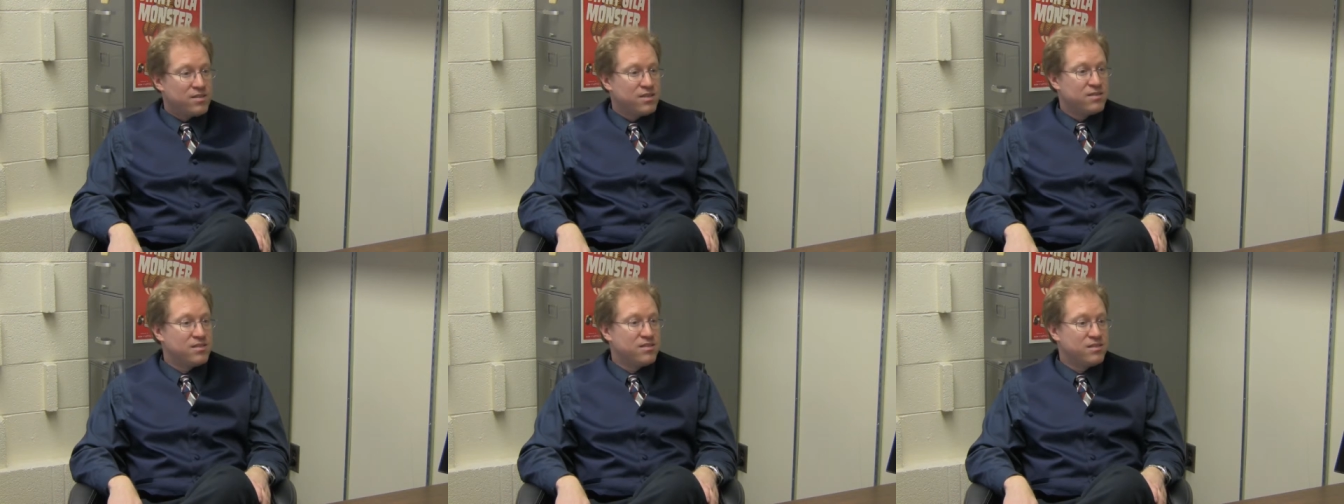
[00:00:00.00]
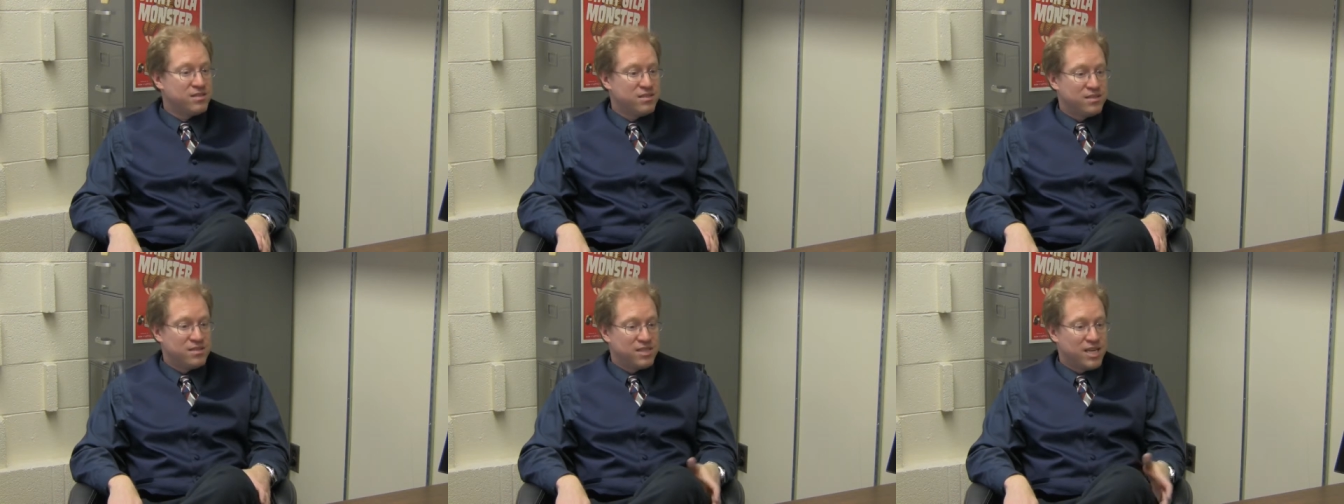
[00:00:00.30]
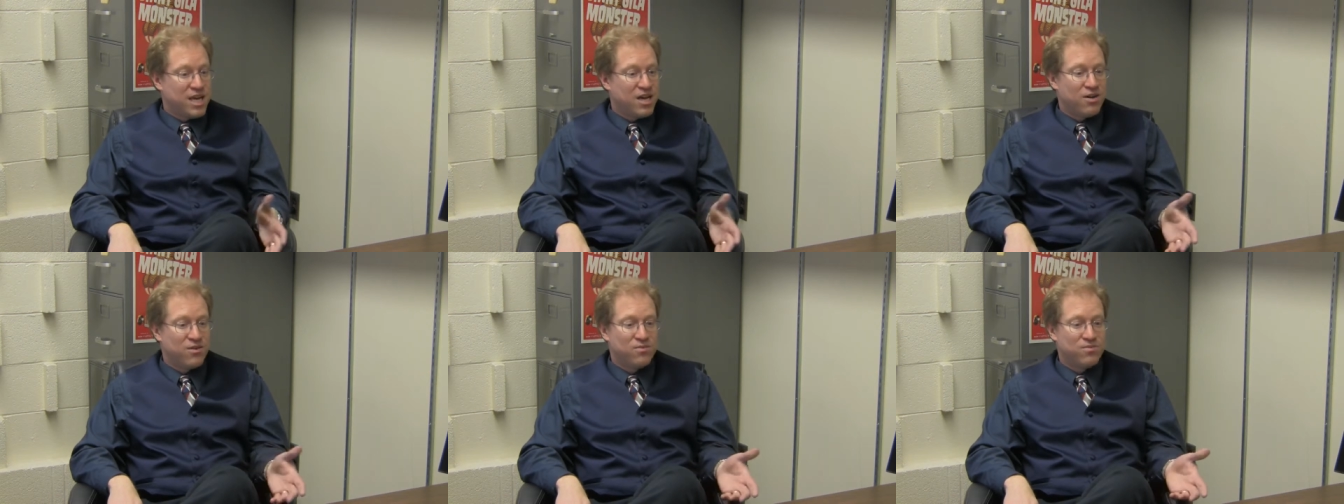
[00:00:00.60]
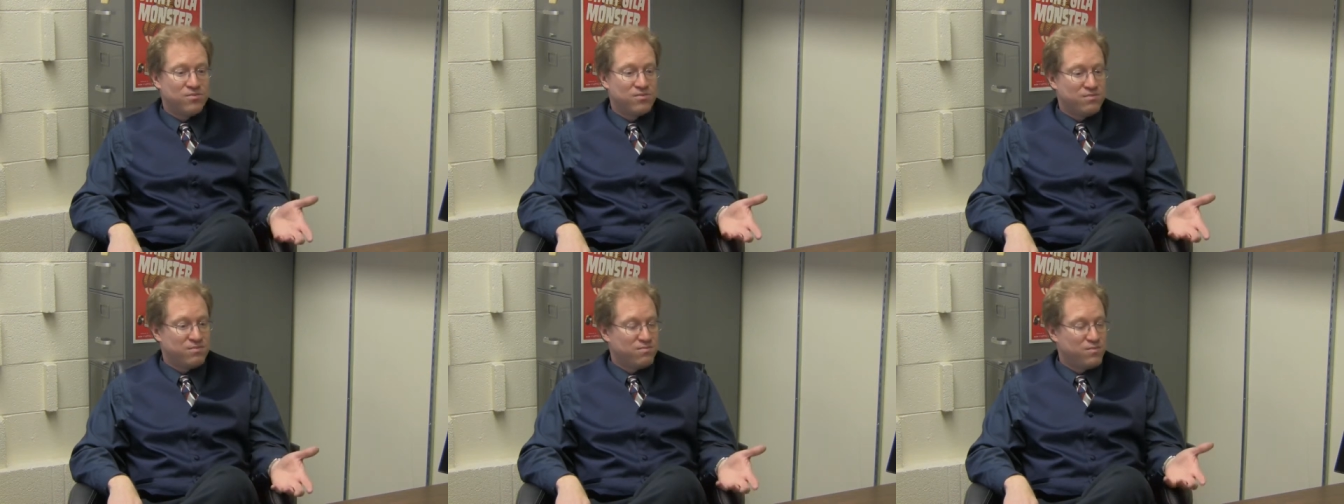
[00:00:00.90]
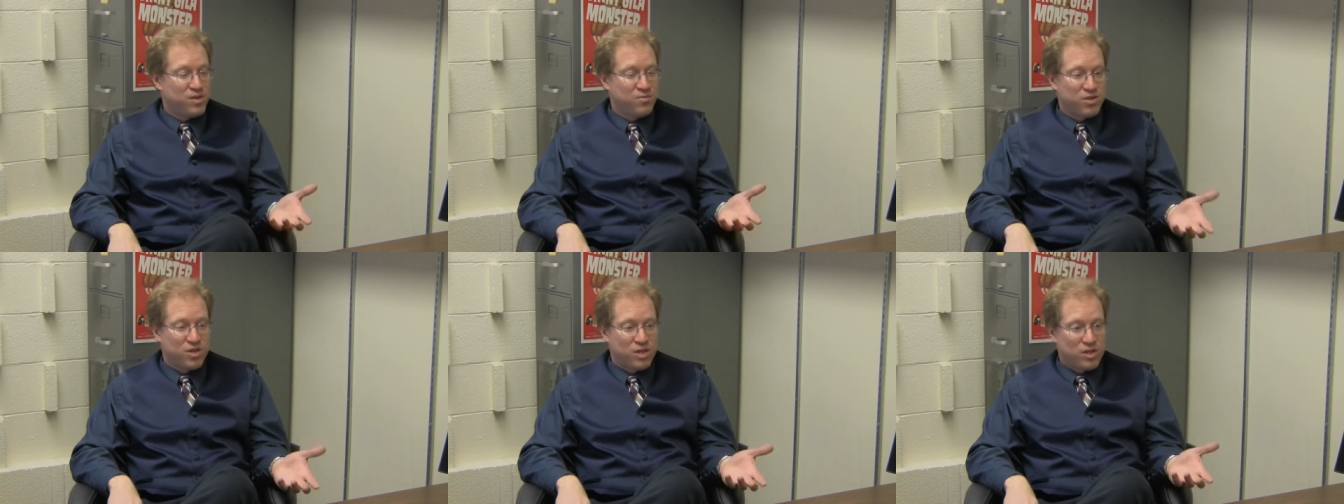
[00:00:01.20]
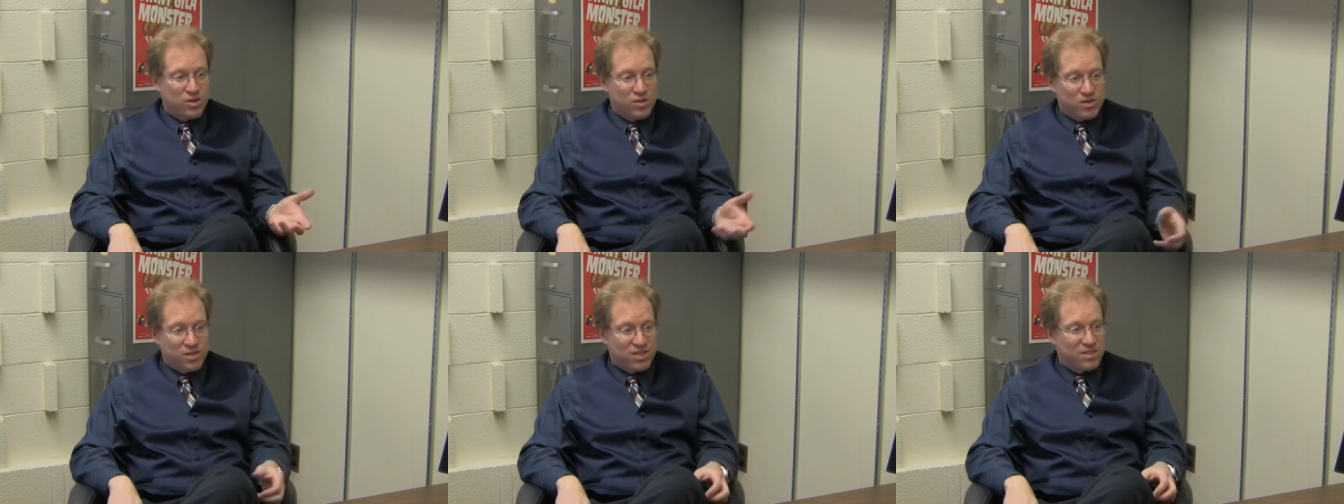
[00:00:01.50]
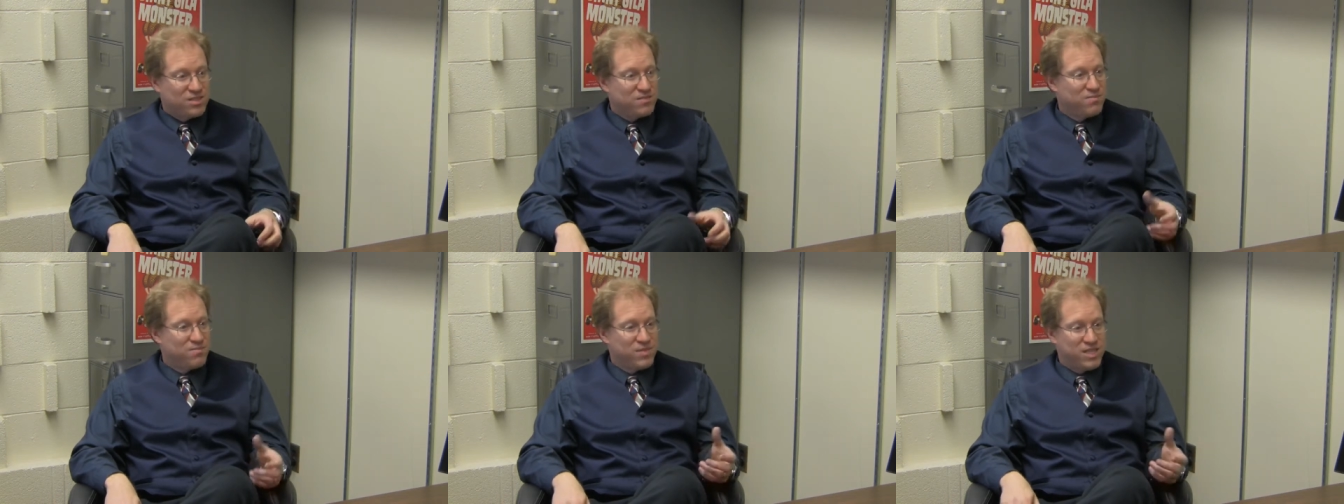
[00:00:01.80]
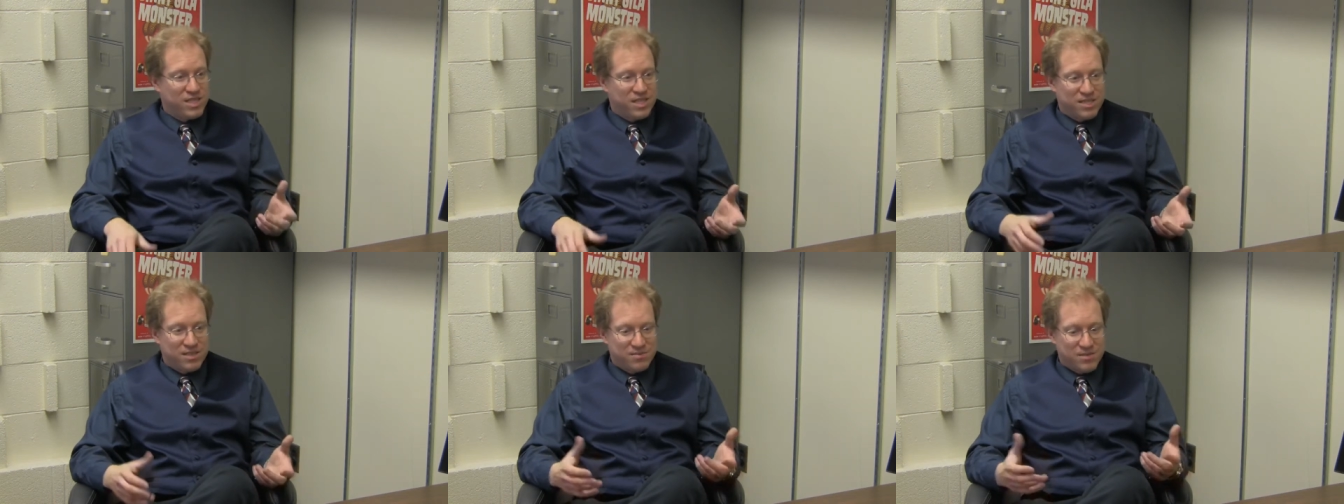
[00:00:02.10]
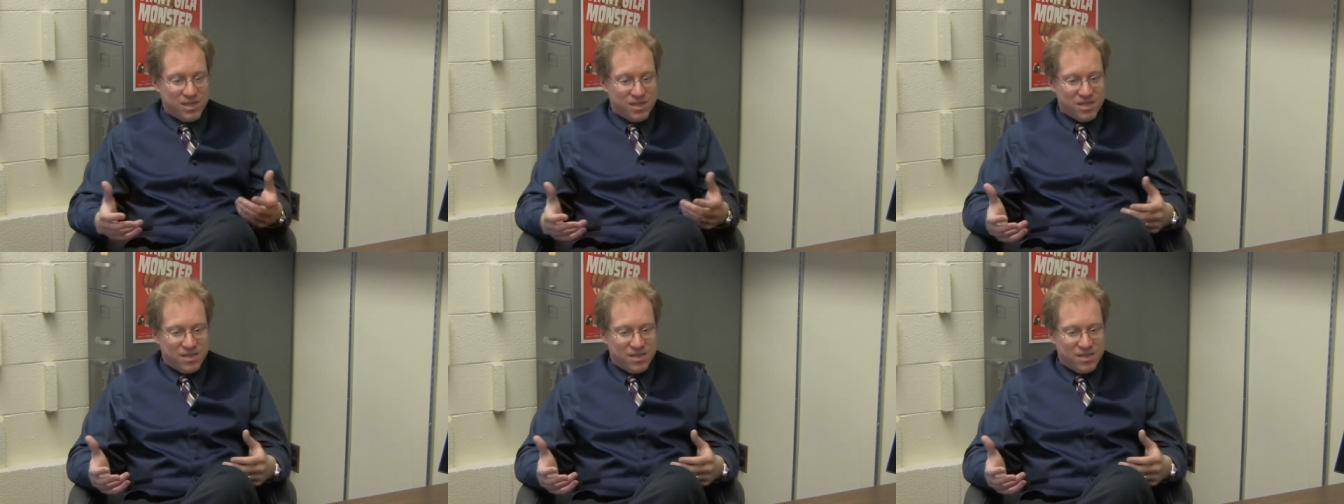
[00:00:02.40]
It's how people learn, is being